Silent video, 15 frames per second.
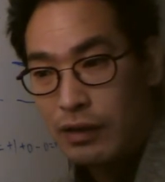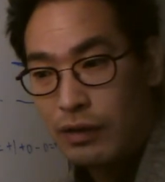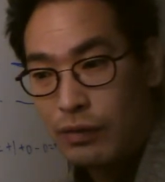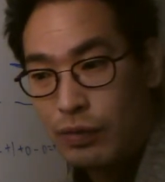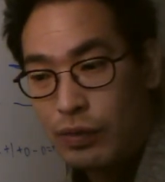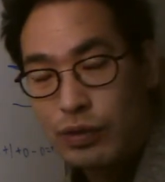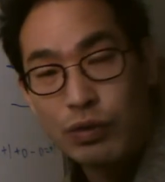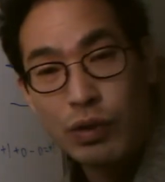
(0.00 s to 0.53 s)

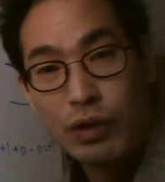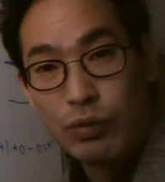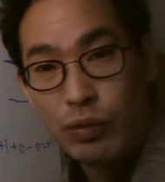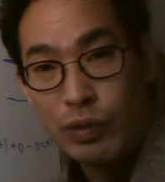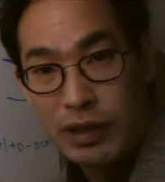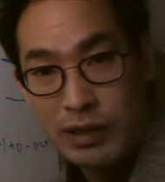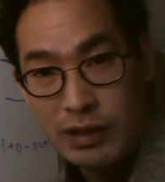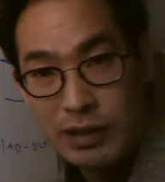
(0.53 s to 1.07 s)
Which one
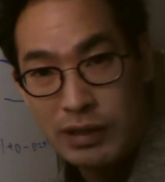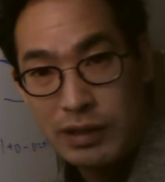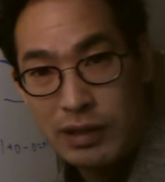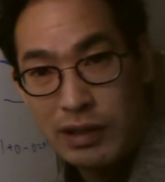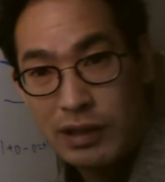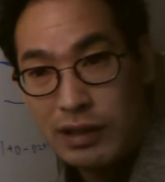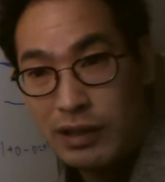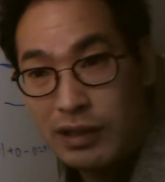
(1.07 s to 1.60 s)
wins?
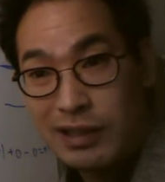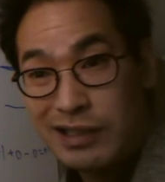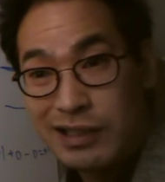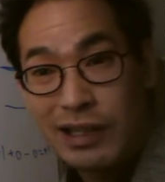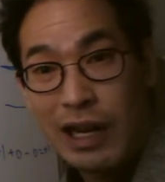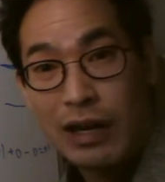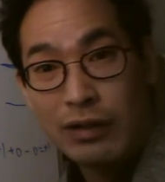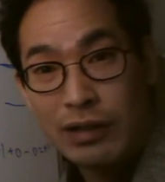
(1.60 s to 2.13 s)
It's
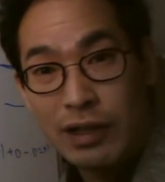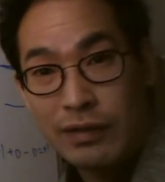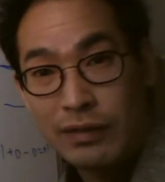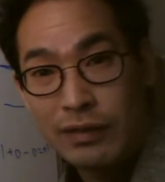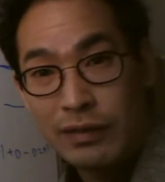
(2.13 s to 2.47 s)
relative.